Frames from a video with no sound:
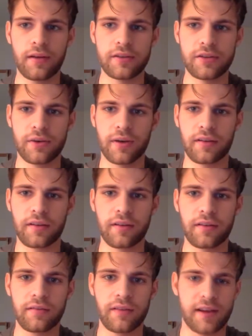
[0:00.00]
doing
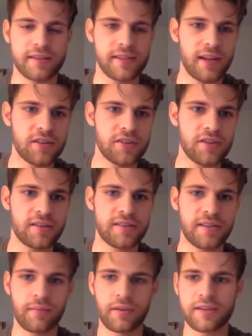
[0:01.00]

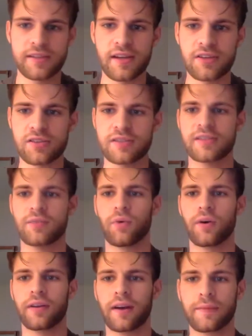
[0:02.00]
vaccinations, immunizations, and
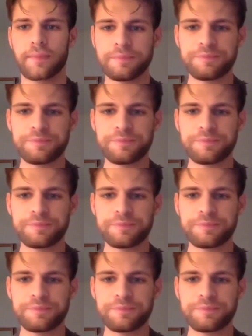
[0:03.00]
whatnot.